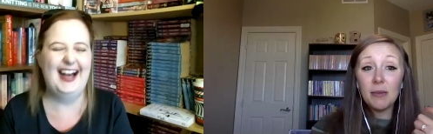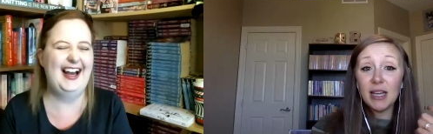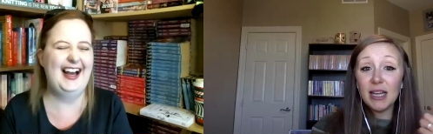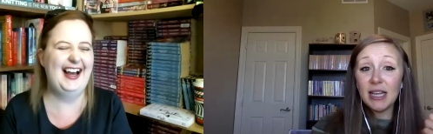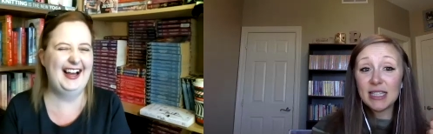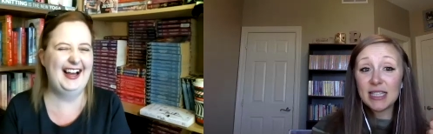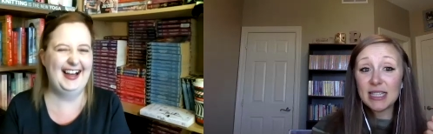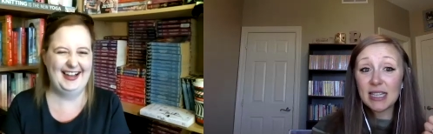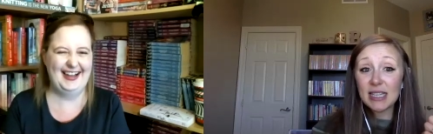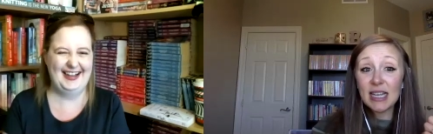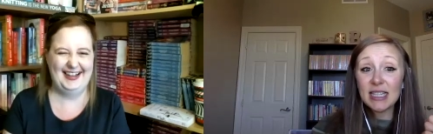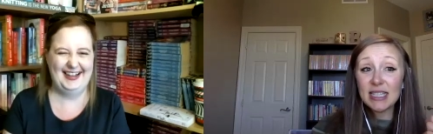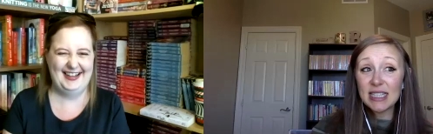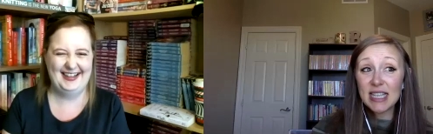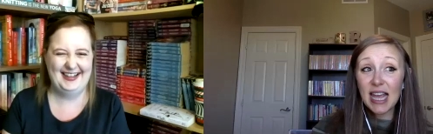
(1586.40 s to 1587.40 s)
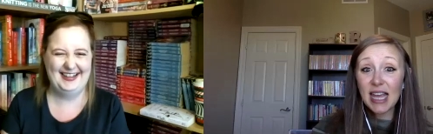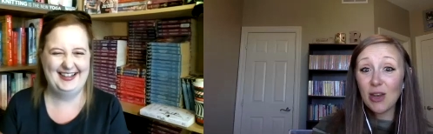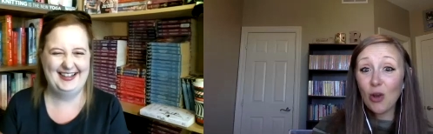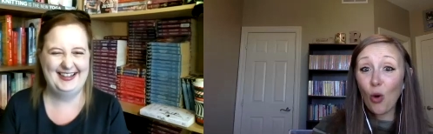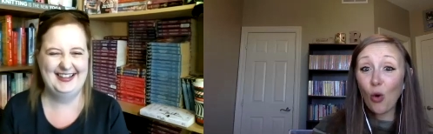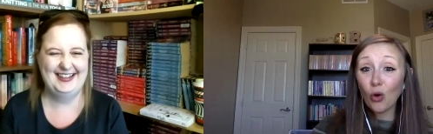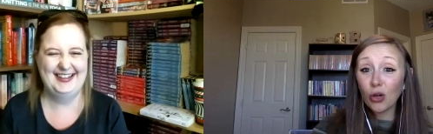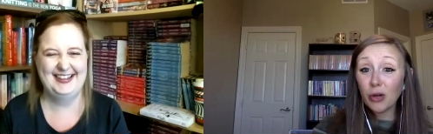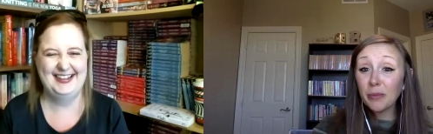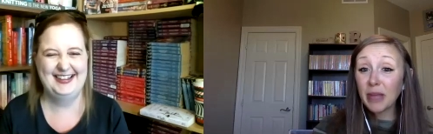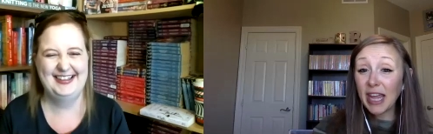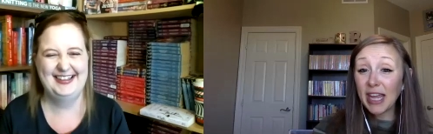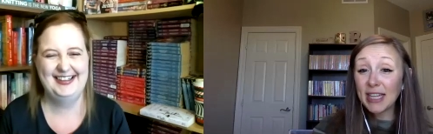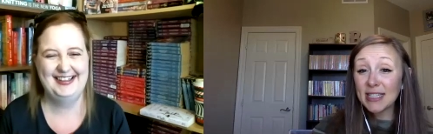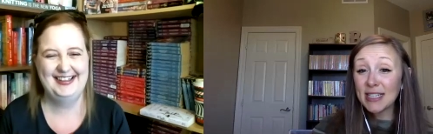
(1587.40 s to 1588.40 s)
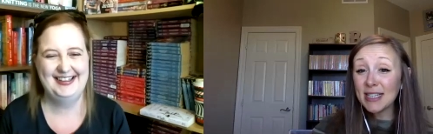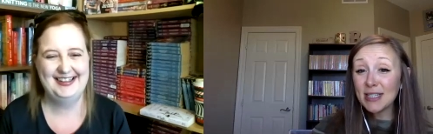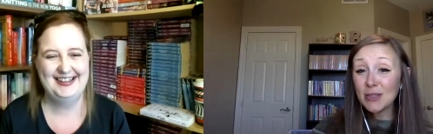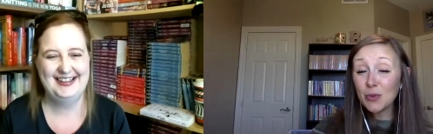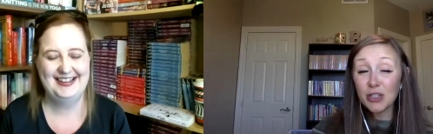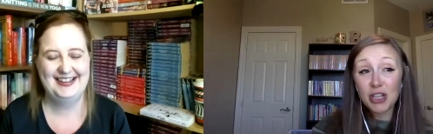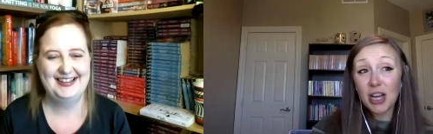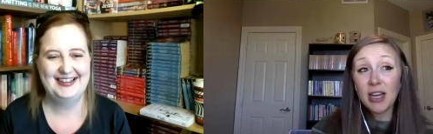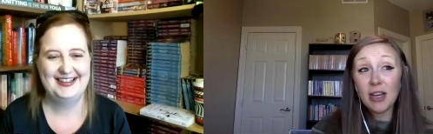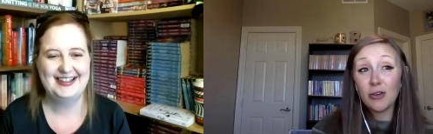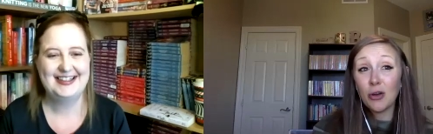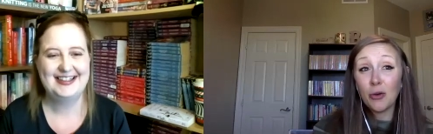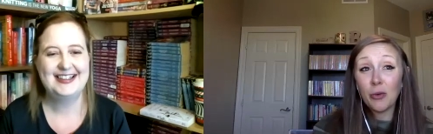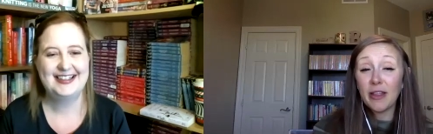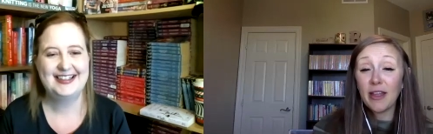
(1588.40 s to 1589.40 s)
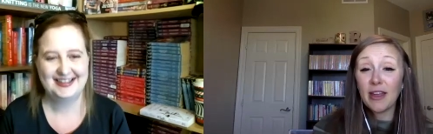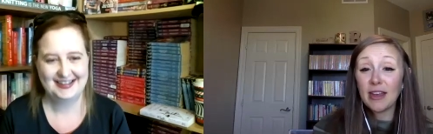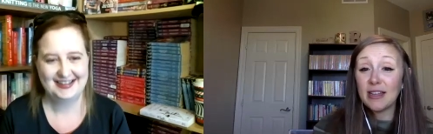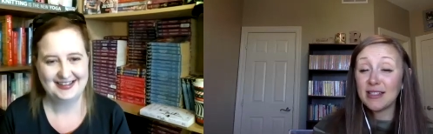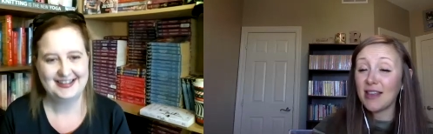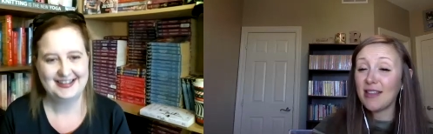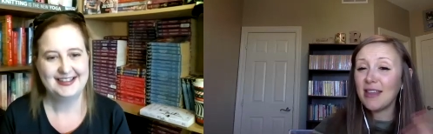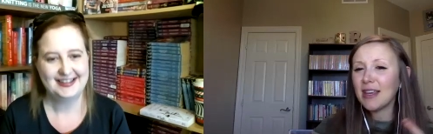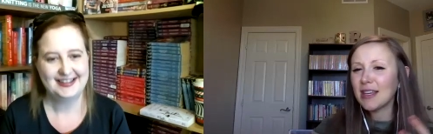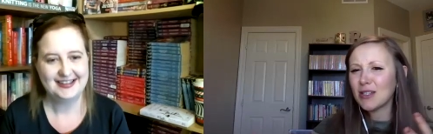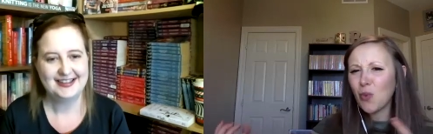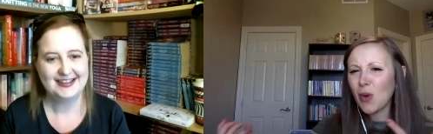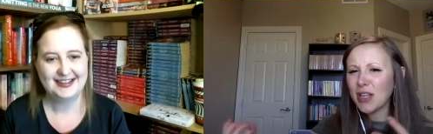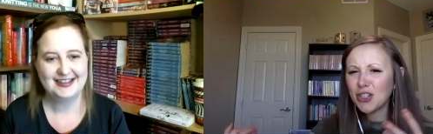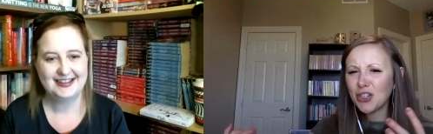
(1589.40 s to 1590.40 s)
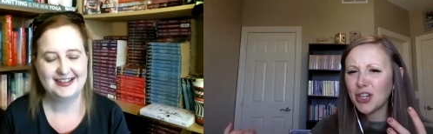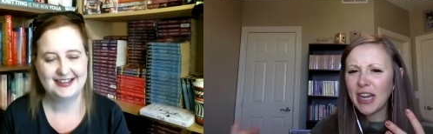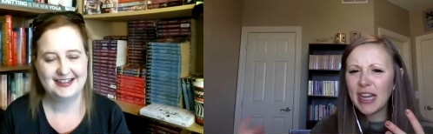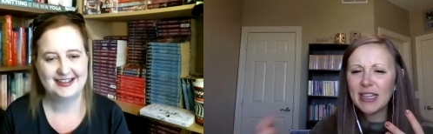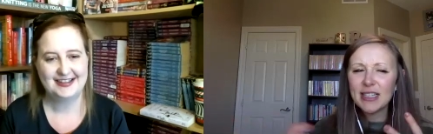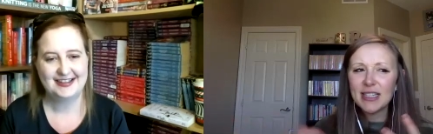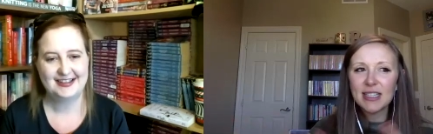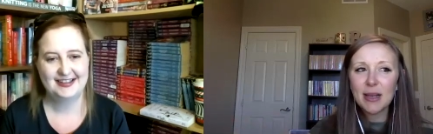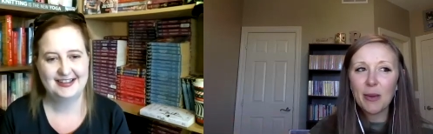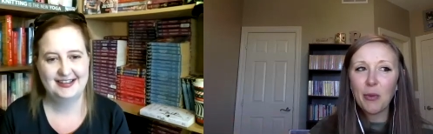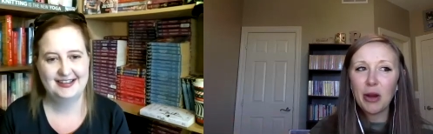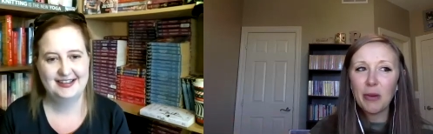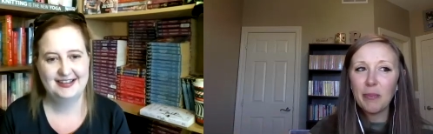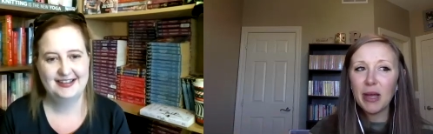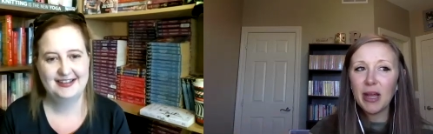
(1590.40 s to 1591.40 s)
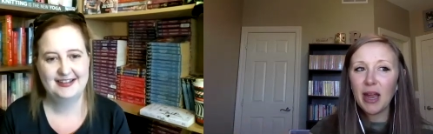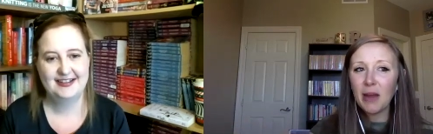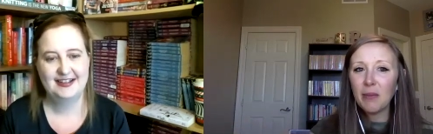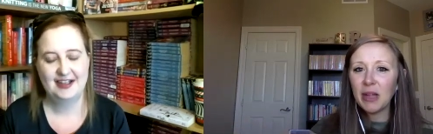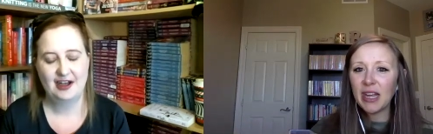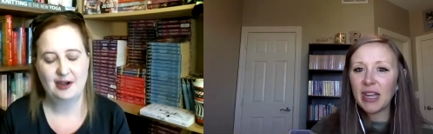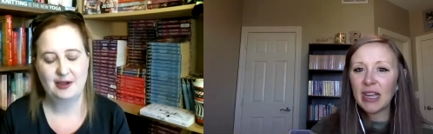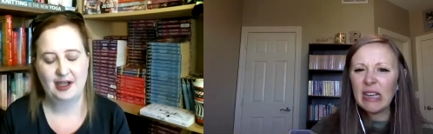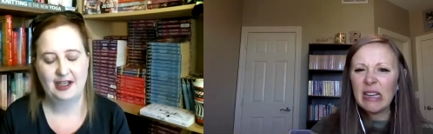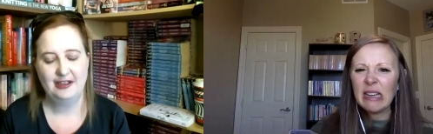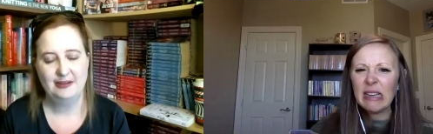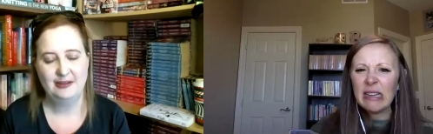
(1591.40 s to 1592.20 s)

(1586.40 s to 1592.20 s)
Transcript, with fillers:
Speaker 1: it's it's set in Holcomb, Kansas, which I don't know where that is. I think it's Western Kansas somewhere. But I'm like, okay.